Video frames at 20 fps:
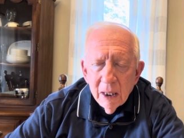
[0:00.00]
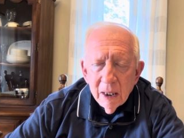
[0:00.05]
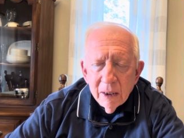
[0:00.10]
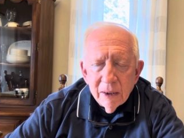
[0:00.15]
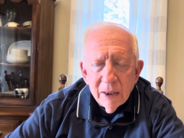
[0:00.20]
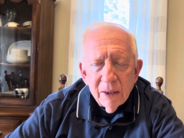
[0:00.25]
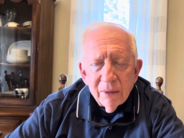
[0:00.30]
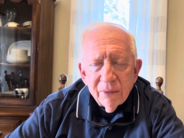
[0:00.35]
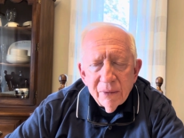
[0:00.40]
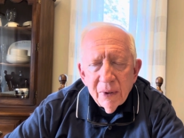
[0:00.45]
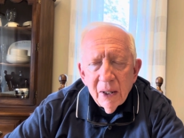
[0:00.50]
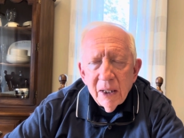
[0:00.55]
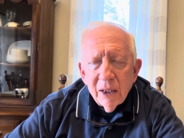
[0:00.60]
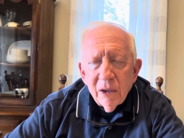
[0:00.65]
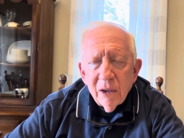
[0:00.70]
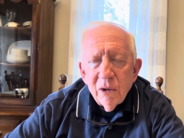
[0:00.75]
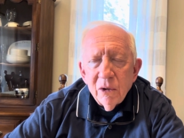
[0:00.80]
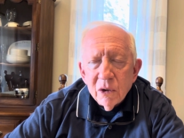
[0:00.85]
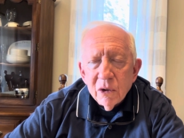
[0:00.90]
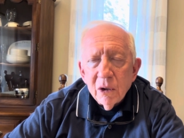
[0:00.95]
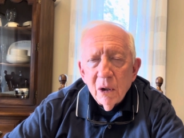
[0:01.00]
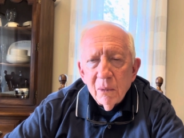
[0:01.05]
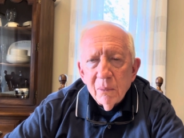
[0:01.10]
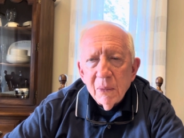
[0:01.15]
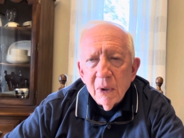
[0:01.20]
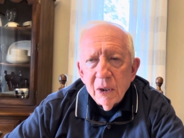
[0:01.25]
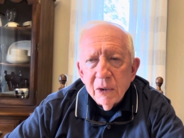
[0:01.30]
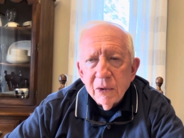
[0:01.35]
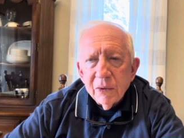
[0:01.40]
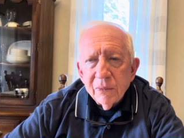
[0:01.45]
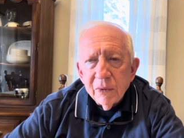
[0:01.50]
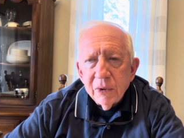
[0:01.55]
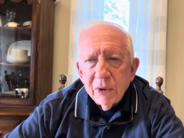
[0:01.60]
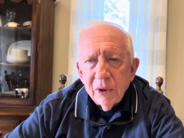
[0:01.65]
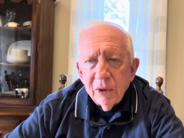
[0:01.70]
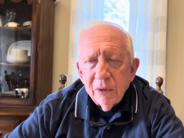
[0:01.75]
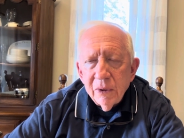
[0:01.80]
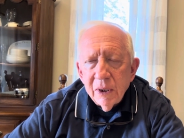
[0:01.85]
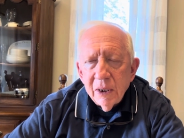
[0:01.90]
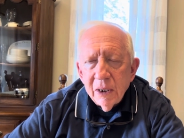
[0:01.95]
Again, thank you so much for
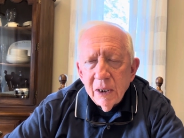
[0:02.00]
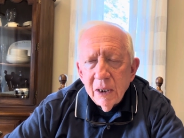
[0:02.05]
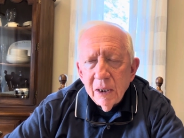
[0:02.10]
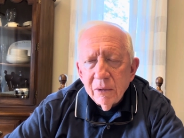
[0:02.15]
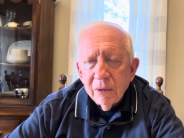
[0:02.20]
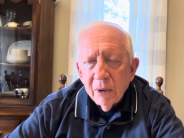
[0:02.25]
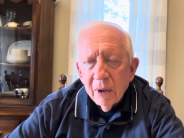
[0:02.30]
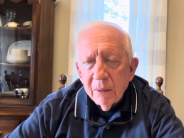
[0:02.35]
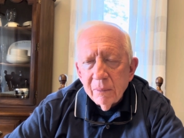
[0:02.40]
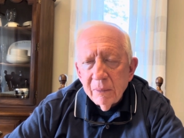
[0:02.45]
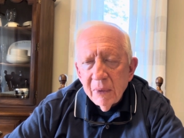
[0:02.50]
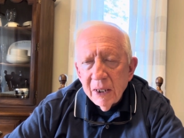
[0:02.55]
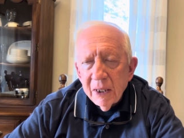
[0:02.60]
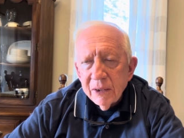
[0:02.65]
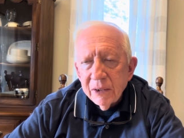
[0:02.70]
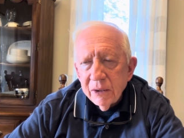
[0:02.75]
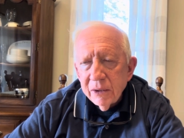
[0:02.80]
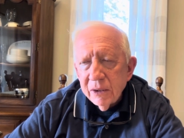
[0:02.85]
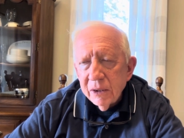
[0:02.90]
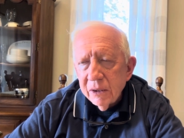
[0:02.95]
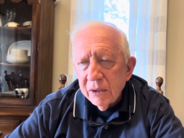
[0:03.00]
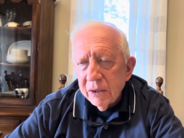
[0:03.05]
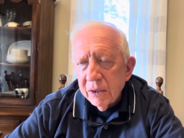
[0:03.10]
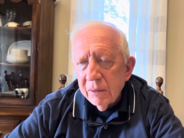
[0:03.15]
tuning in to our messages.